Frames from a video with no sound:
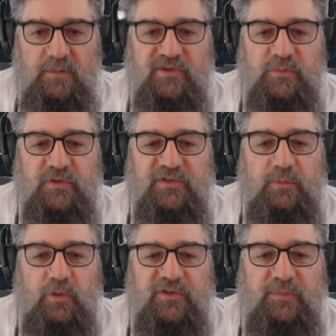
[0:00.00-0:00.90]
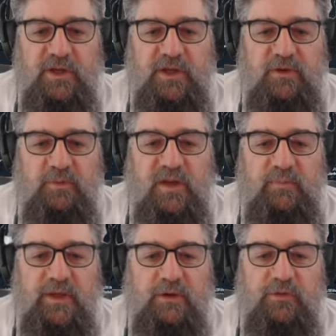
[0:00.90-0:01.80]
just watching my speed. I'm
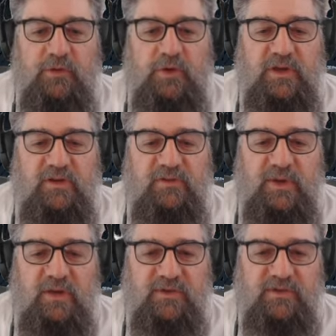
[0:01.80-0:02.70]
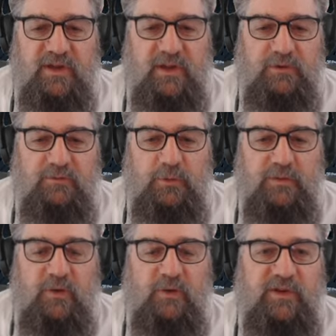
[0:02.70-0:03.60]
keeping it at 30 because we have to stay under
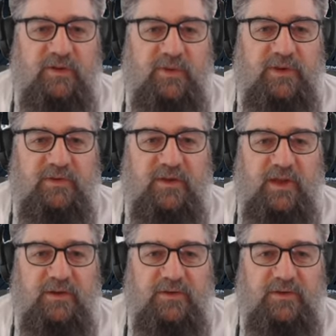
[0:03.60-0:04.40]
45 kilometres an hour,